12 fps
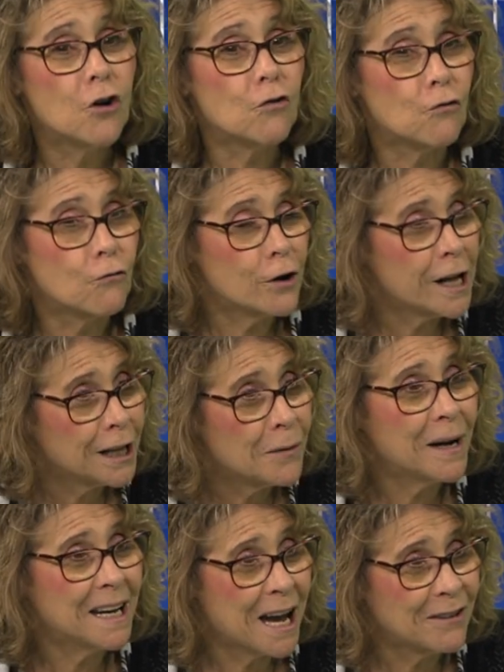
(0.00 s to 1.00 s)
really
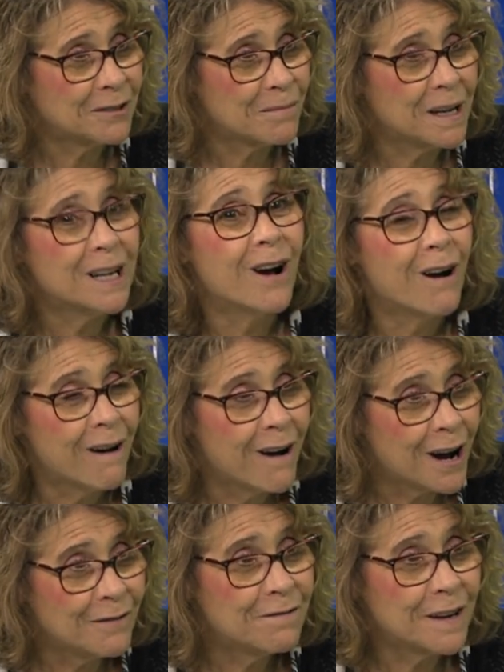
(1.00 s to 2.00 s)
went after me
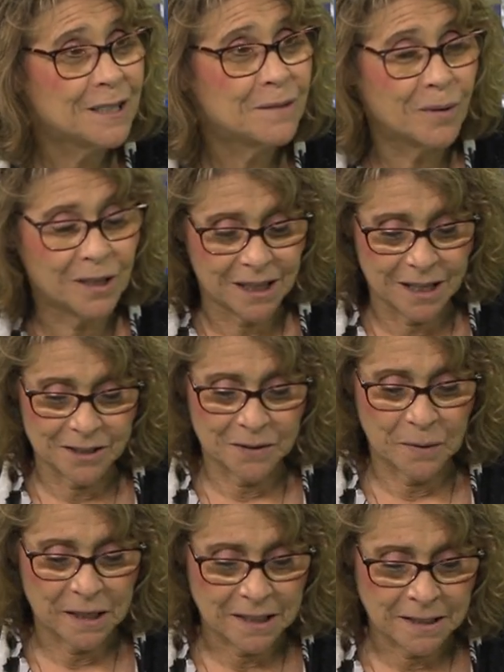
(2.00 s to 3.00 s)
on Facebook
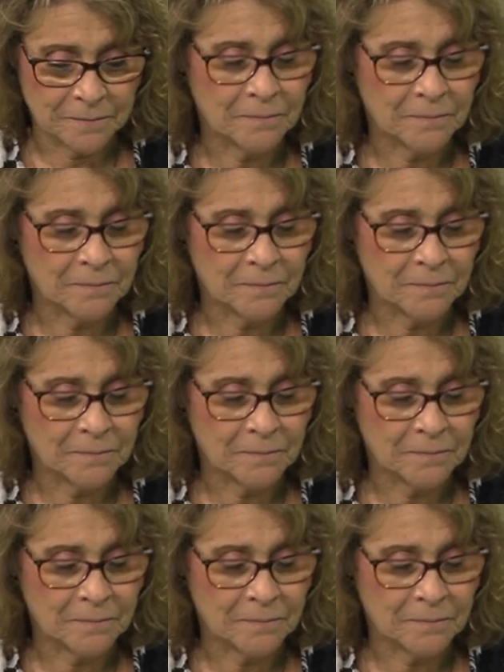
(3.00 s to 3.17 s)
this week.